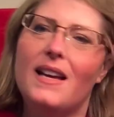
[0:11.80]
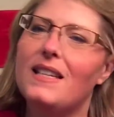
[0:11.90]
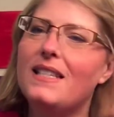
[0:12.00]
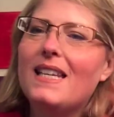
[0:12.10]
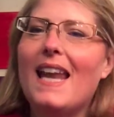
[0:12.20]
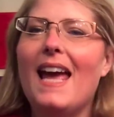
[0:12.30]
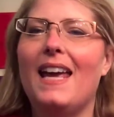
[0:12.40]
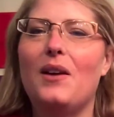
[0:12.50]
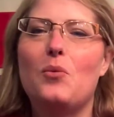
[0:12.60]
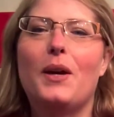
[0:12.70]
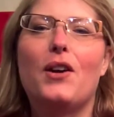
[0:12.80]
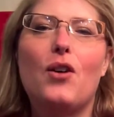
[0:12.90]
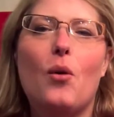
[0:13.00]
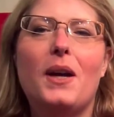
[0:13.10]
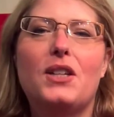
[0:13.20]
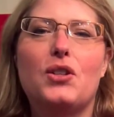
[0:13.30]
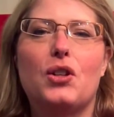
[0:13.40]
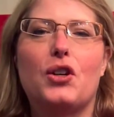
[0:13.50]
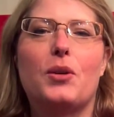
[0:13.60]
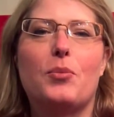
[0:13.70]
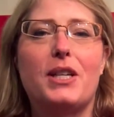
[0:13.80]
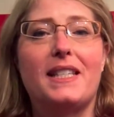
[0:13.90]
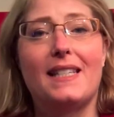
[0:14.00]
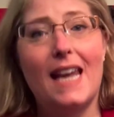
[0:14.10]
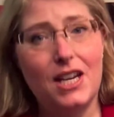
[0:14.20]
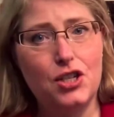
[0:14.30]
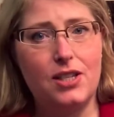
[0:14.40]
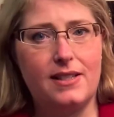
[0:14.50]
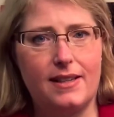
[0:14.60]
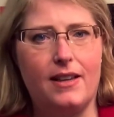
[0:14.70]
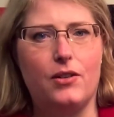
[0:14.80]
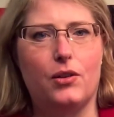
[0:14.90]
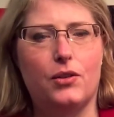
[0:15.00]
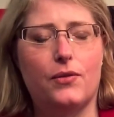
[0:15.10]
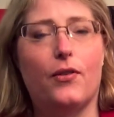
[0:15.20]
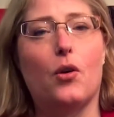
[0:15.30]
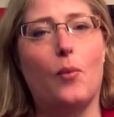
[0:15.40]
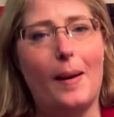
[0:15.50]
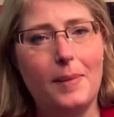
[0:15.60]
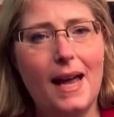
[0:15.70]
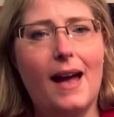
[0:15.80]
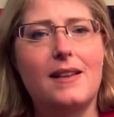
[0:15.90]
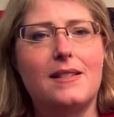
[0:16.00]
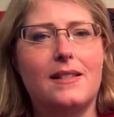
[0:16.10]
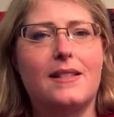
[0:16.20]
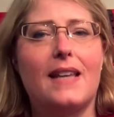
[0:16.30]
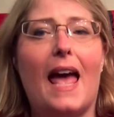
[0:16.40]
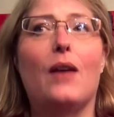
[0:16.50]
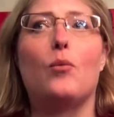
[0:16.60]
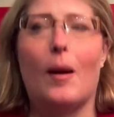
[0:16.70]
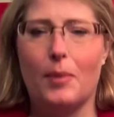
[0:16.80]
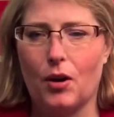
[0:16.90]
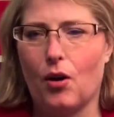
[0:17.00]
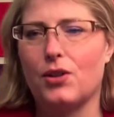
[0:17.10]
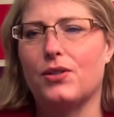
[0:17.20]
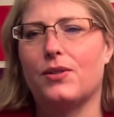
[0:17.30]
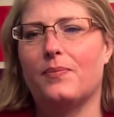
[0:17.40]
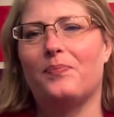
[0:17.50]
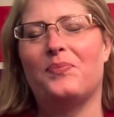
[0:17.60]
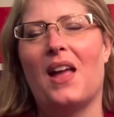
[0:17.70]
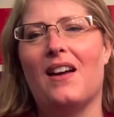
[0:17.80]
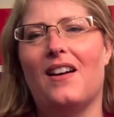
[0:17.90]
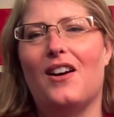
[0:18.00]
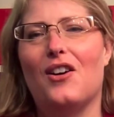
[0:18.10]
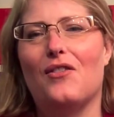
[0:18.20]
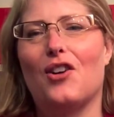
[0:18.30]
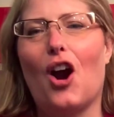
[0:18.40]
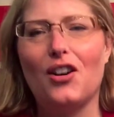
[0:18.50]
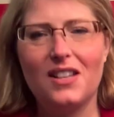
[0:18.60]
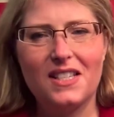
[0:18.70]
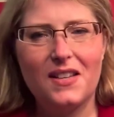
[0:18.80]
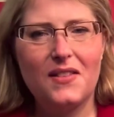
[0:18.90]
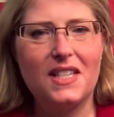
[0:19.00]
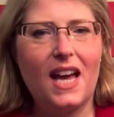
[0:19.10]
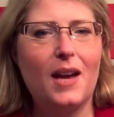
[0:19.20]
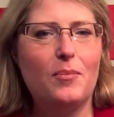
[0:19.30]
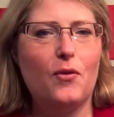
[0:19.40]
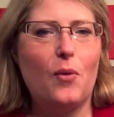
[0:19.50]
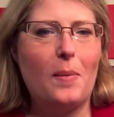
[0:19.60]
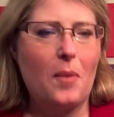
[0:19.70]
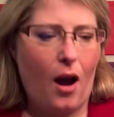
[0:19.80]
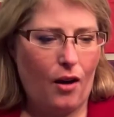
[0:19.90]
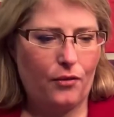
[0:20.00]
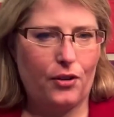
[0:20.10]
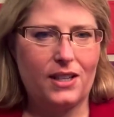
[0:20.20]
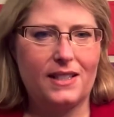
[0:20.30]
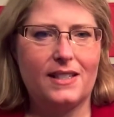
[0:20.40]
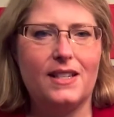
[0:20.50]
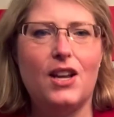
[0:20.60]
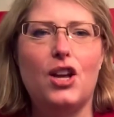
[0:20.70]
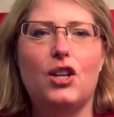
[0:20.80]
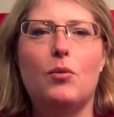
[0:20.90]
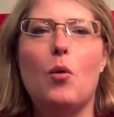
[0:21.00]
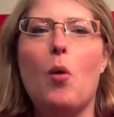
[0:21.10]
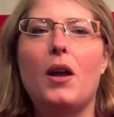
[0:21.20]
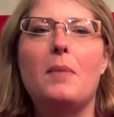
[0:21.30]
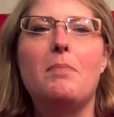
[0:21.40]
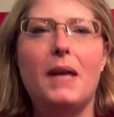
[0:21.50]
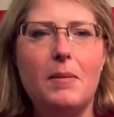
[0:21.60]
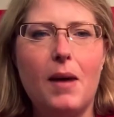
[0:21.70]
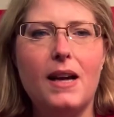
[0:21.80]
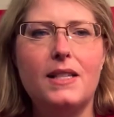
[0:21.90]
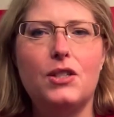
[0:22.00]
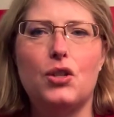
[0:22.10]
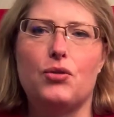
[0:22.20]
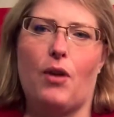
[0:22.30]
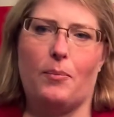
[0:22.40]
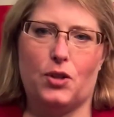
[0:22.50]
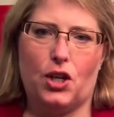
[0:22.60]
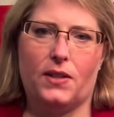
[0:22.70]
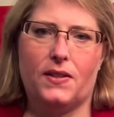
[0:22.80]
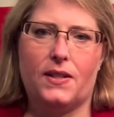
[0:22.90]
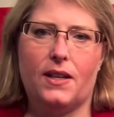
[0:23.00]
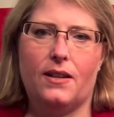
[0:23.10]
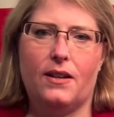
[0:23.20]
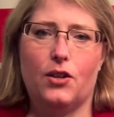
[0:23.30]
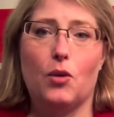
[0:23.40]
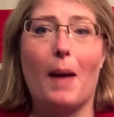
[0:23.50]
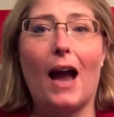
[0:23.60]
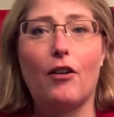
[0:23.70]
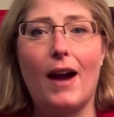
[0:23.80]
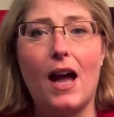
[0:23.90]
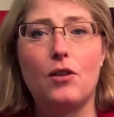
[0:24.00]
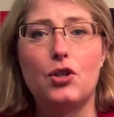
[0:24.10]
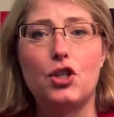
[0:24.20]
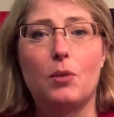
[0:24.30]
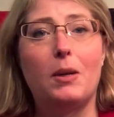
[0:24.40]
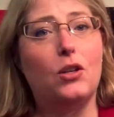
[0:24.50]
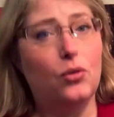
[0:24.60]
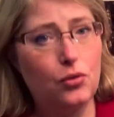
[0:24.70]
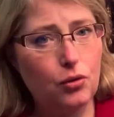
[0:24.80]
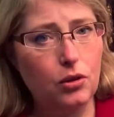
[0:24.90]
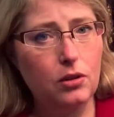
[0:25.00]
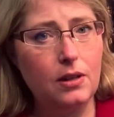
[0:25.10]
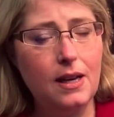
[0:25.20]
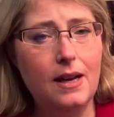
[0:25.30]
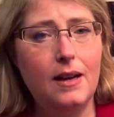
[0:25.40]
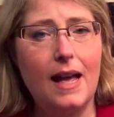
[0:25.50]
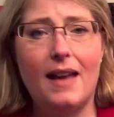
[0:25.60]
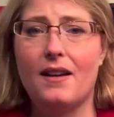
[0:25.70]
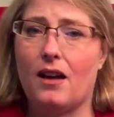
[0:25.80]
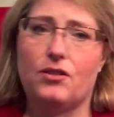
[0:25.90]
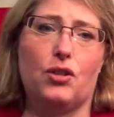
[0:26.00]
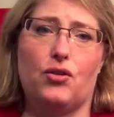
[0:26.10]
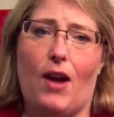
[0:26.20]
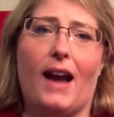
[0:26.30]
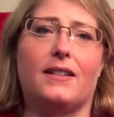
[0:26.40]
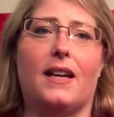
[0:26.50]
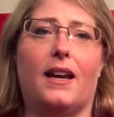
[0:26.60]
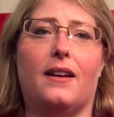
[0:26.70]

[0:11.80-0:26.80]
Today, we are going to learn presentation skills for webcasts and webinars. Regardless of the type of web conference, you will want to minimize disruptions. Your background should be neutral and not distracting.